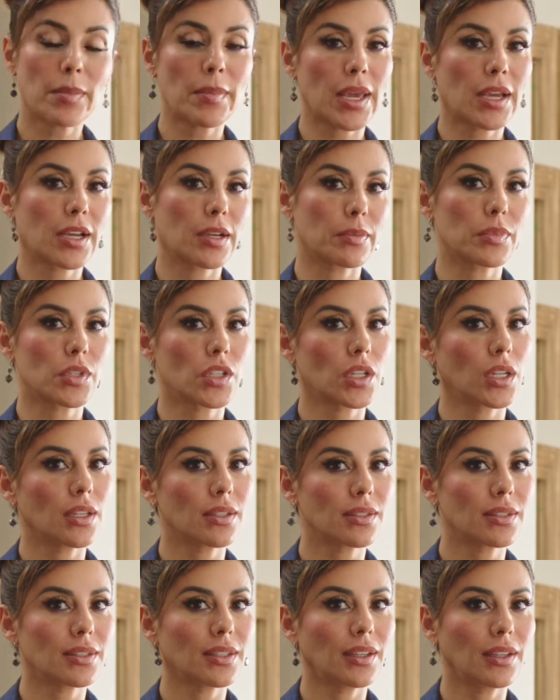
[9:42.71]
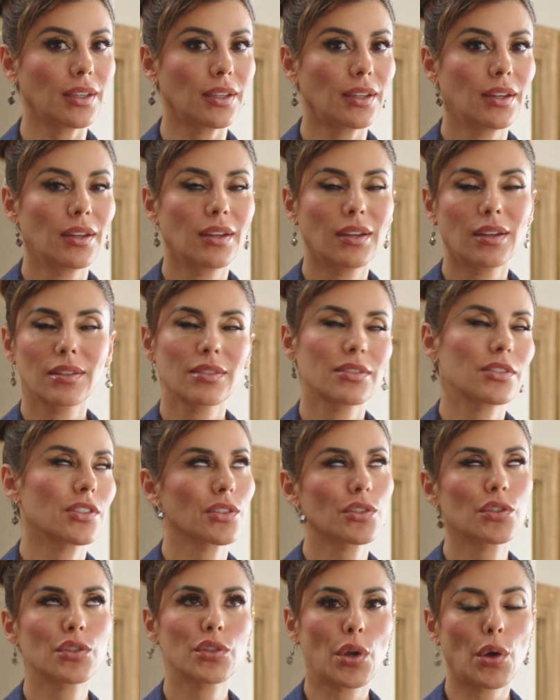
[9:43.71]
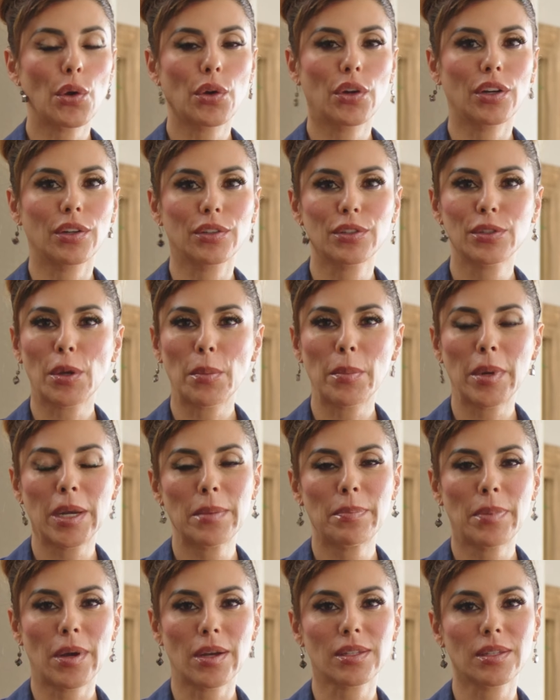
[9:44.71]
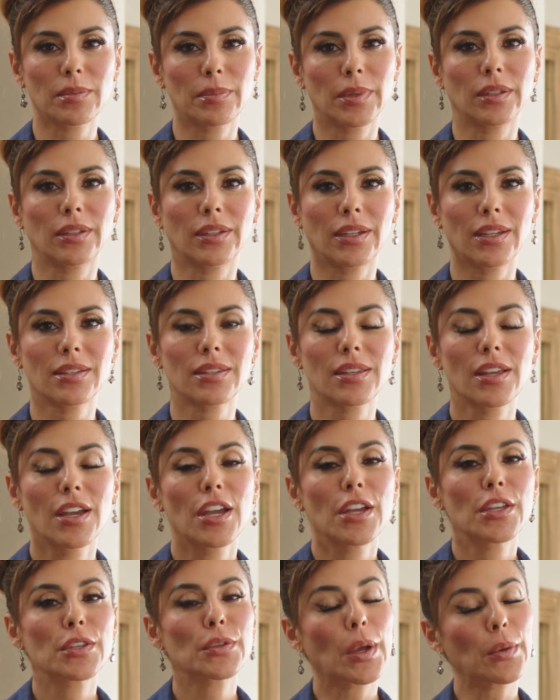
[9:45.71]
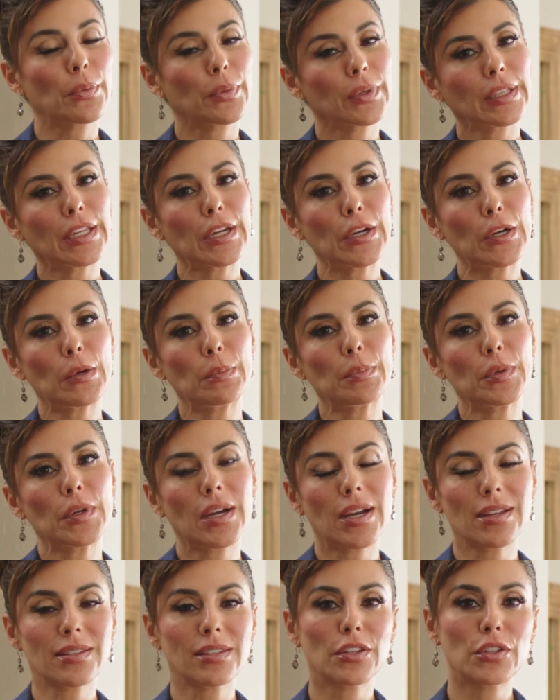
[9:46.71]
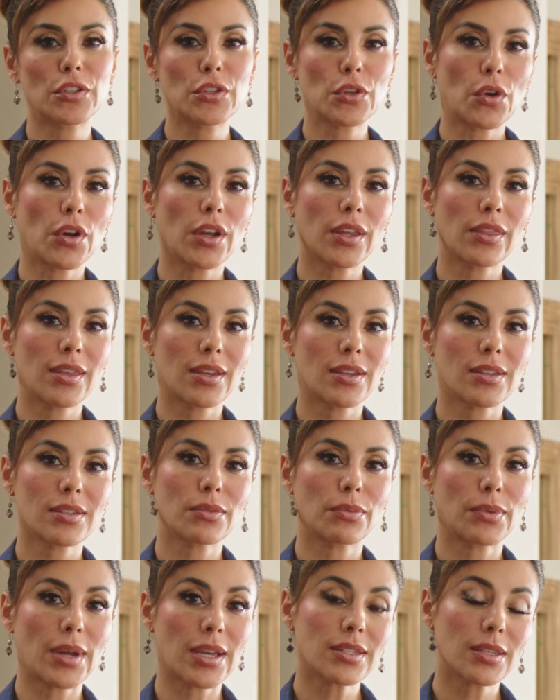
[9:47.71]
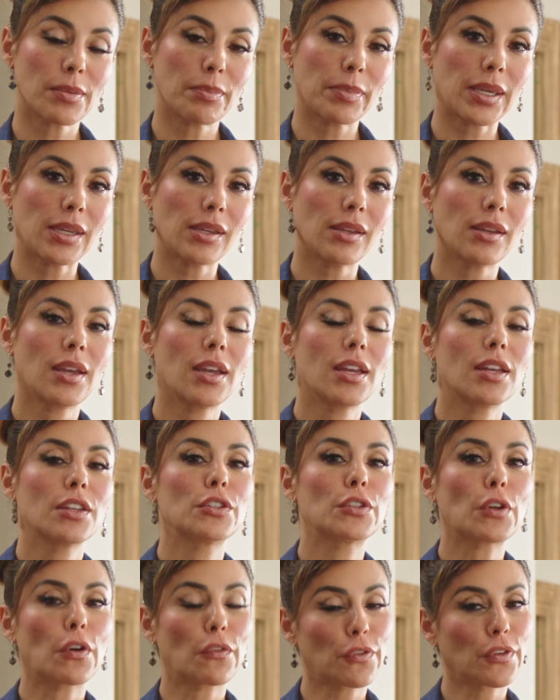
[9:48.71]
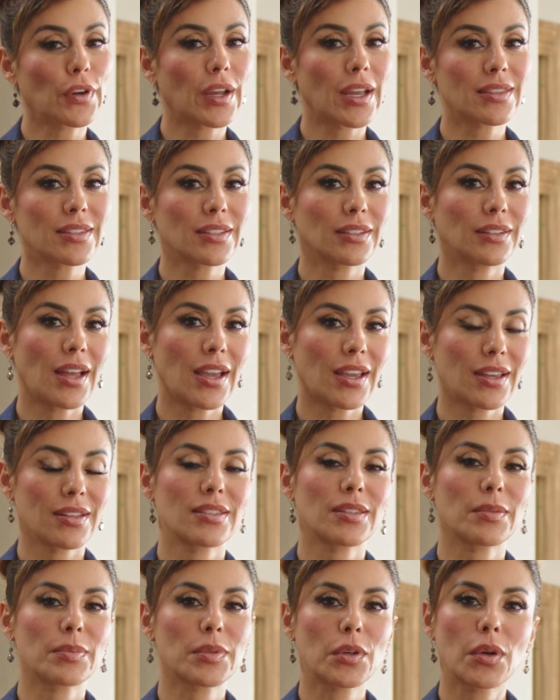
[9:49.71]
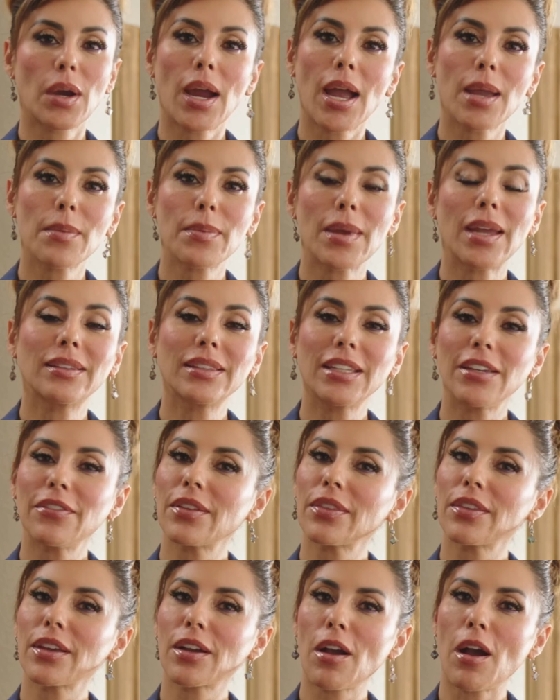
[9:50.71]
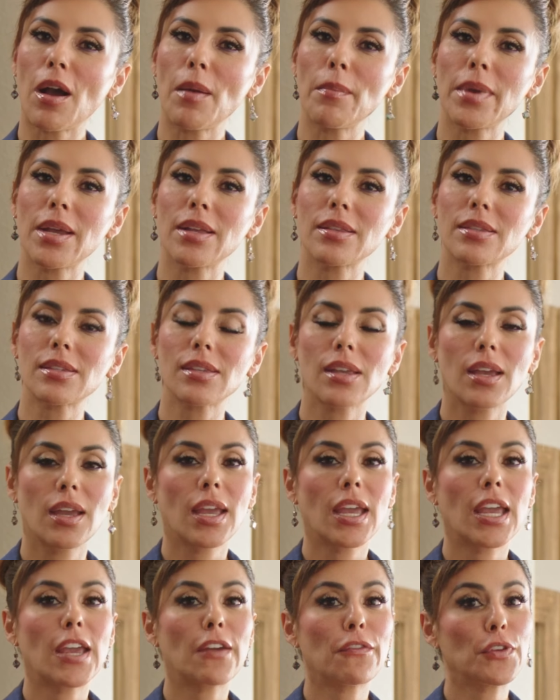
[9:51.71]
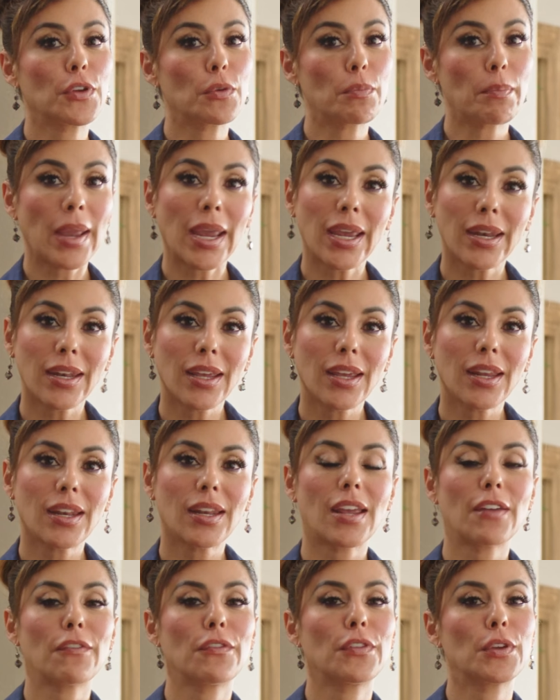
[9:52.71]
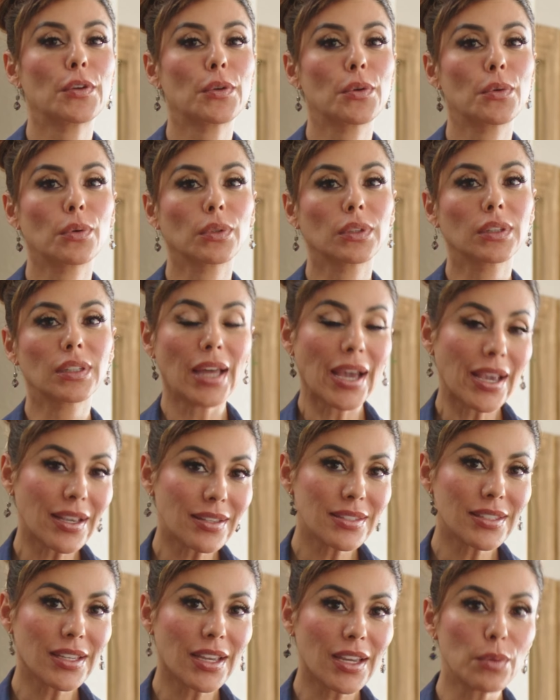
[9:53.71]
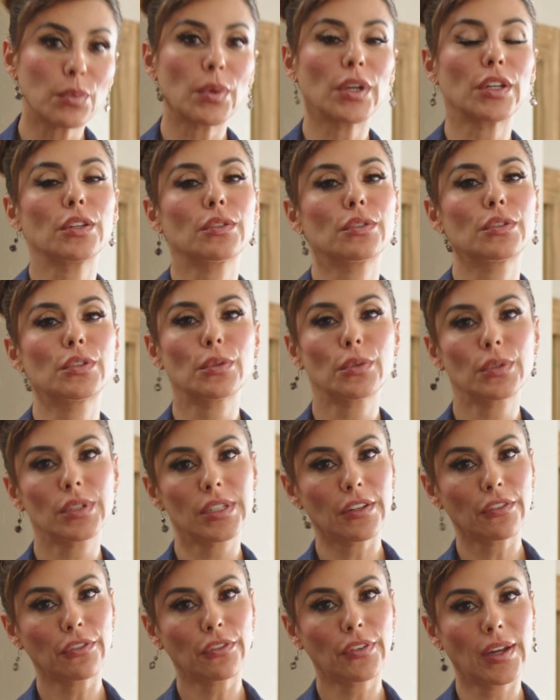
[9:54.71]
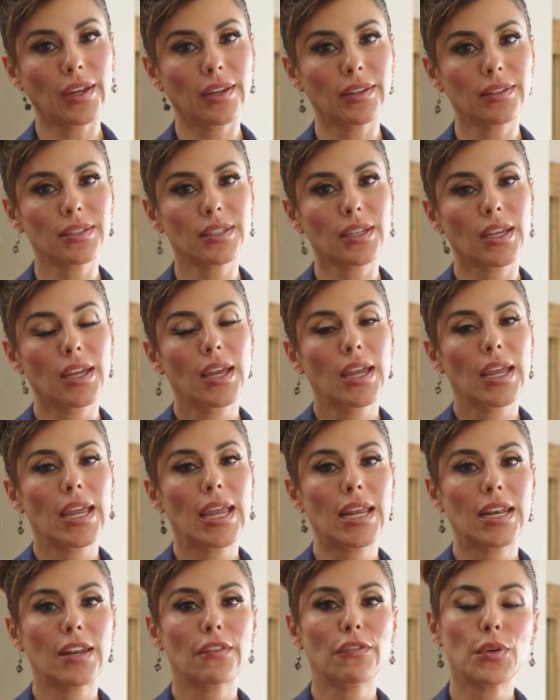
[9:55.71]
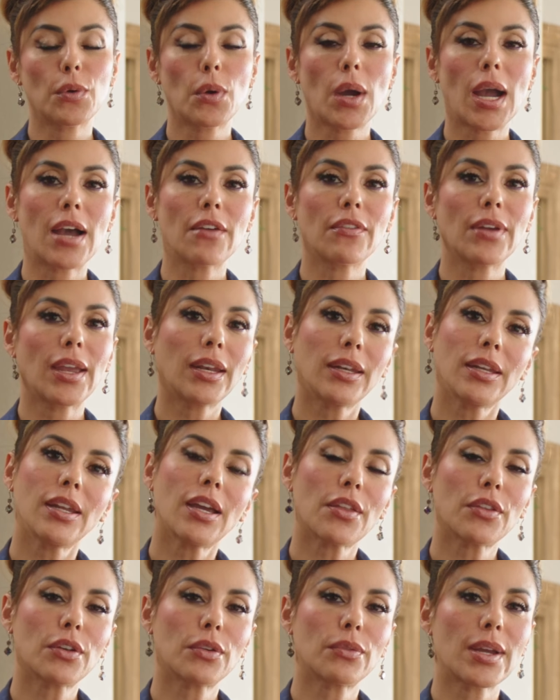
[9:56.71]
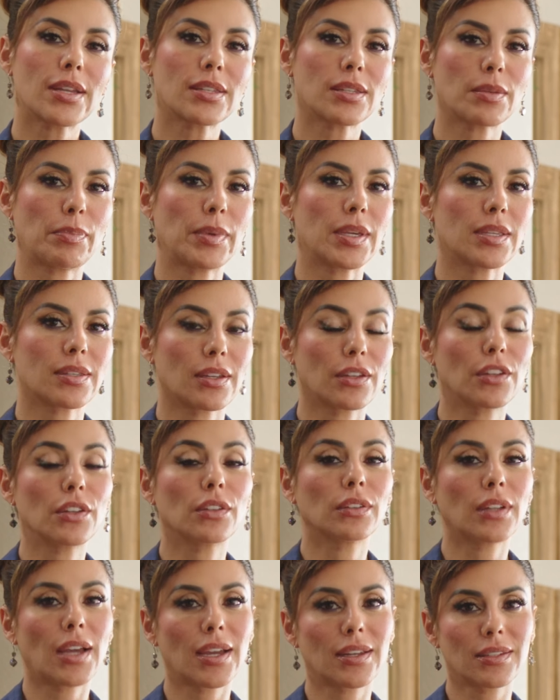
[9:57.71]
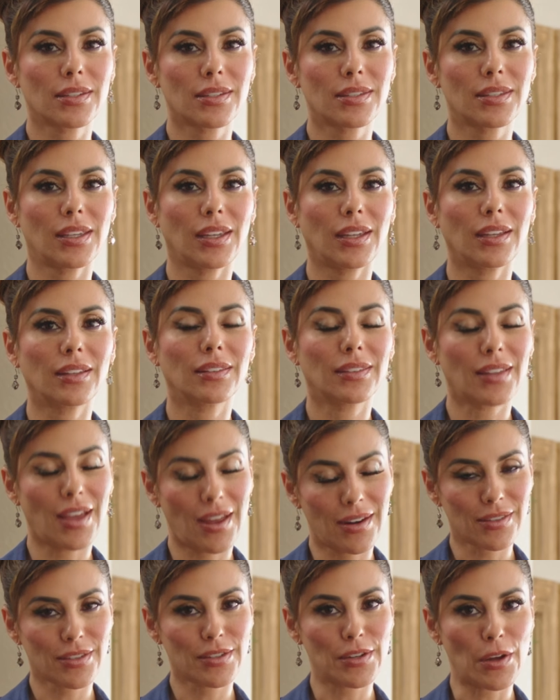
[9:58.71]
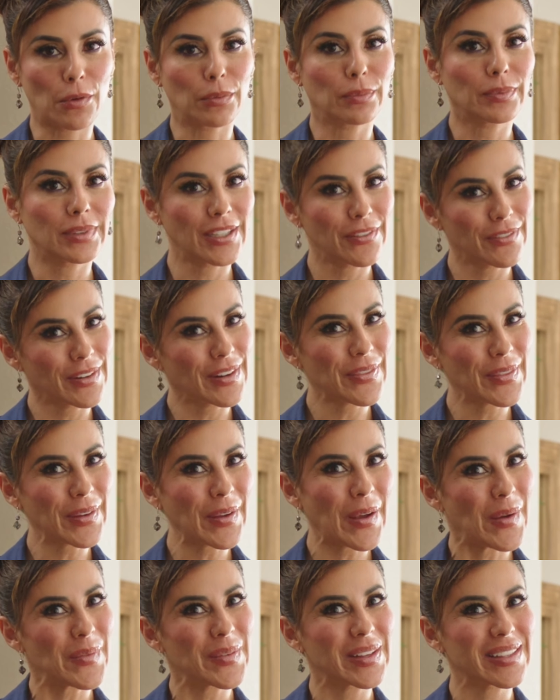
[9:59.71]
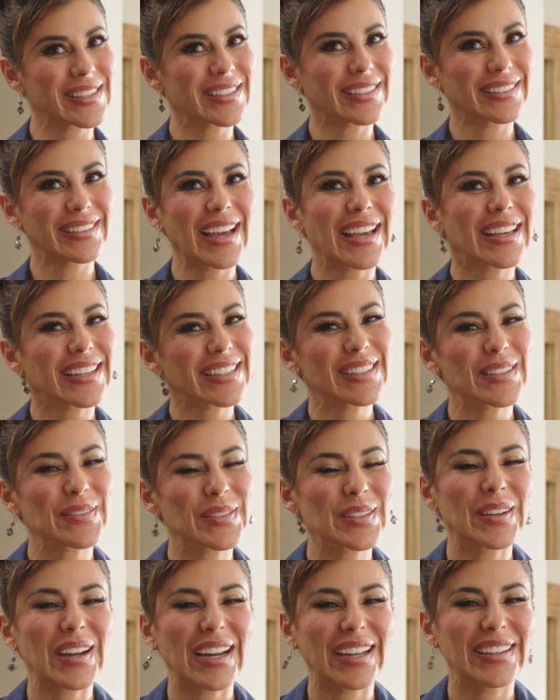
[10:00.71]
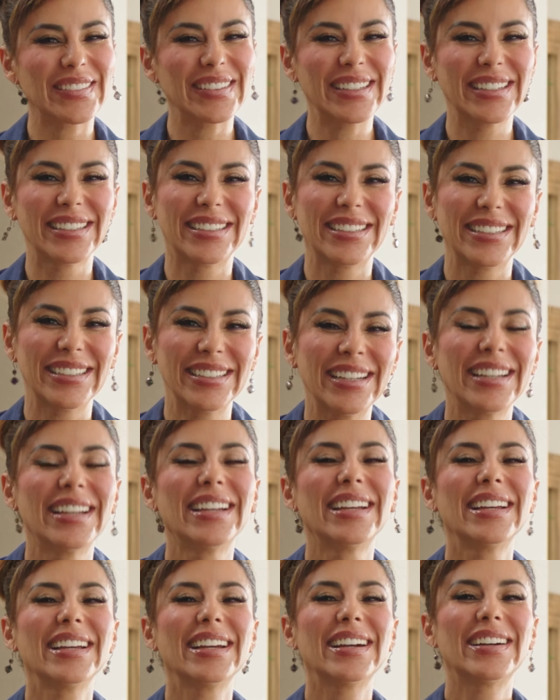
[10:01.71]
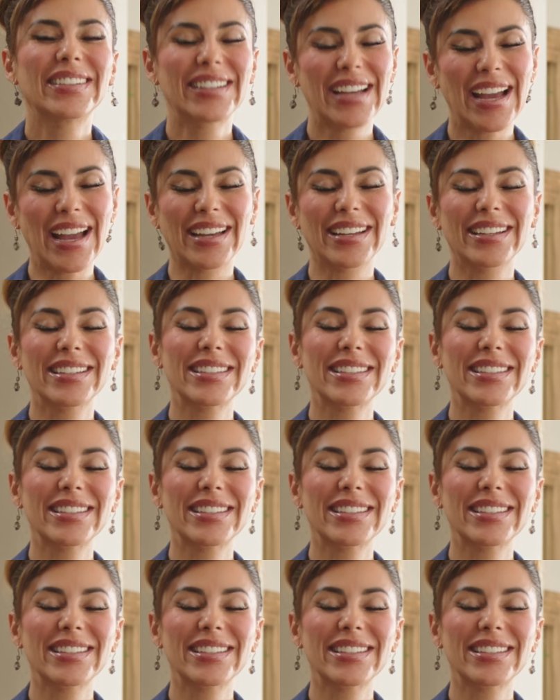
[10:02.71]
make them cheesy. Just so good, so many possibilities. So I really hope you guys enjoyed this recipe, Don't forget to like and subscribe, and leave in the comments if you made it, if you liked it, what you do different, and if you have any other recipes that you'd like to see, let us know. Leave it in the comments, like and subscribe. Okay,